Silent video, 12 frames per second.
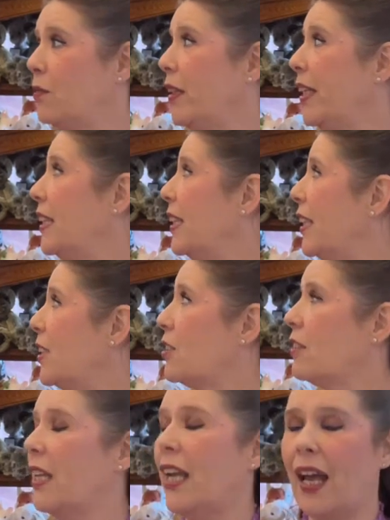We
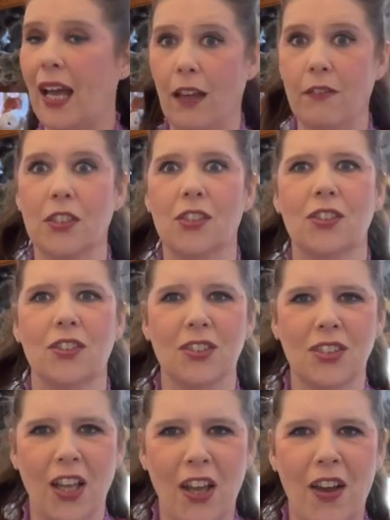literally have
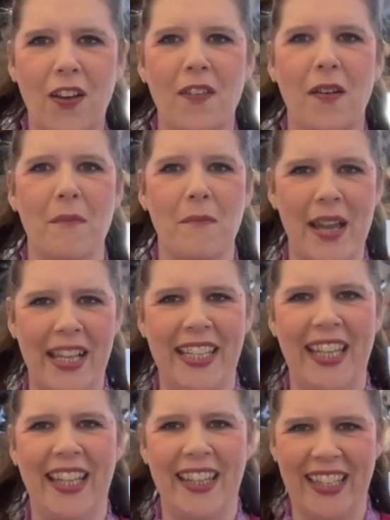so
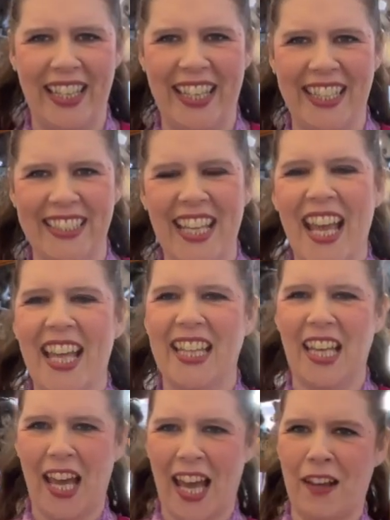many things
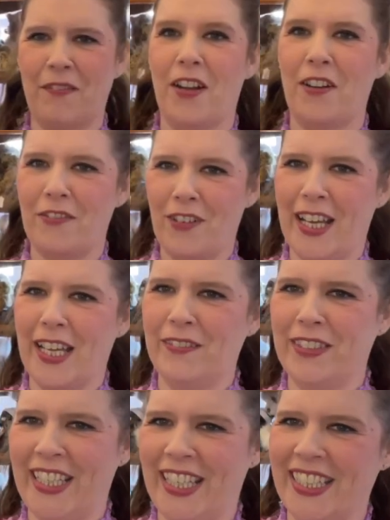that have
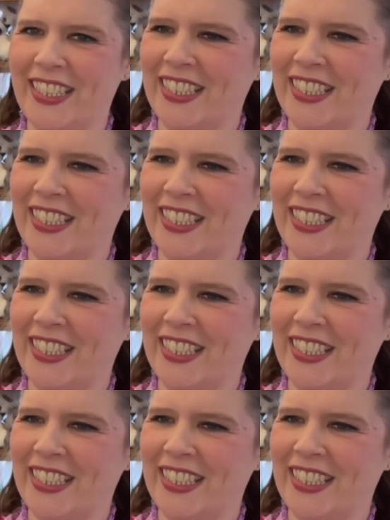arrived here